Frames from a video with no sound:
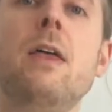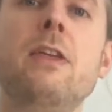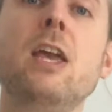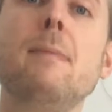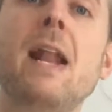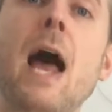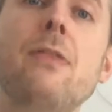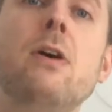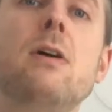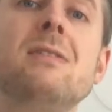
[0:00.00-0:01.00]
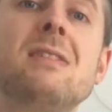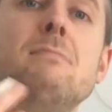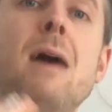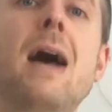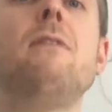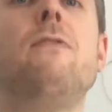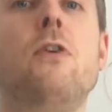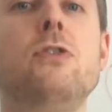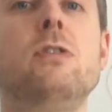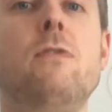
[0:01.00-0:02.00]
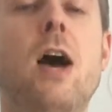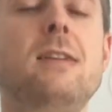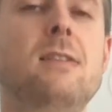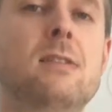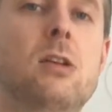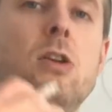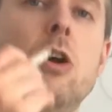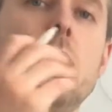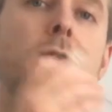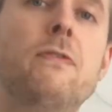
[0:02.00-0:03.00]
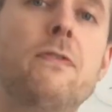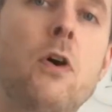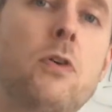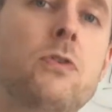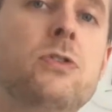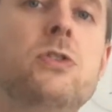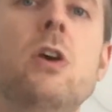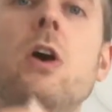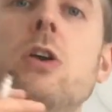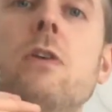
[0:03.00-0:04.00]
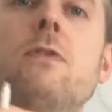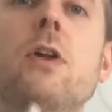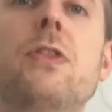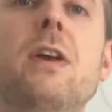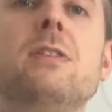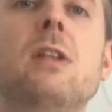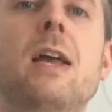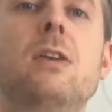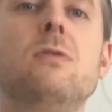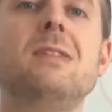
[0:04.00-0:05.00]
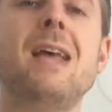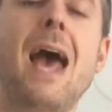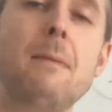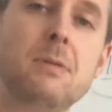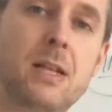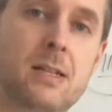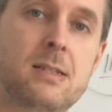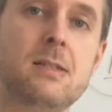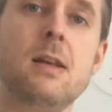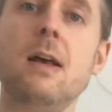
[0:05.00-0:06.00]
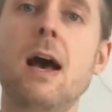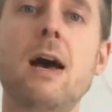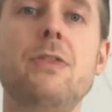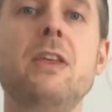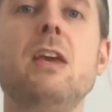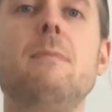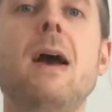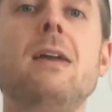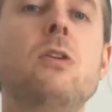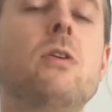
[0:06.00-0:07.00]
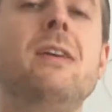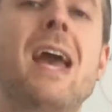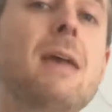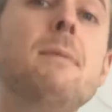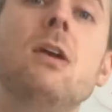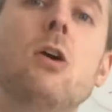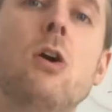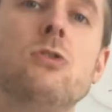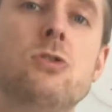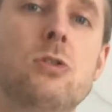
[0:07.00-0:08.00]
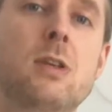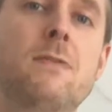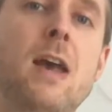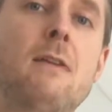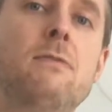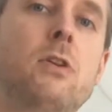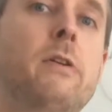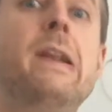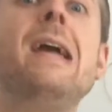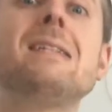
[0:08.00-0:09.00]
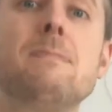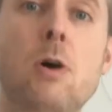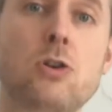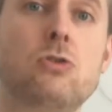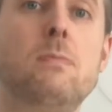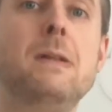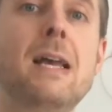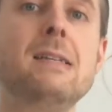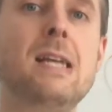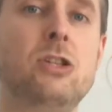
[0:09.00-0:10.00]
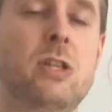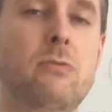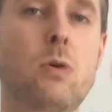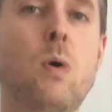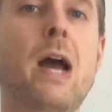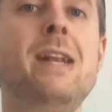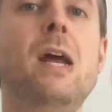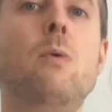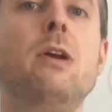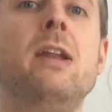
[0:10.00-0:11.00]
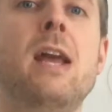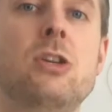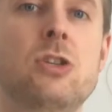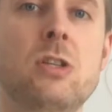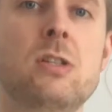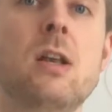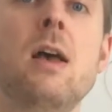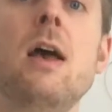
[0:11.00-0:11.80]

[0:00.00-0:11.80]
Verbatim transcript: Think about other smartphone devices. Like you've got your phones, you've got things like your tablets. Uh, think about you know gaming consoles. If you have you know an Xbox or a PlayStation that require network connections.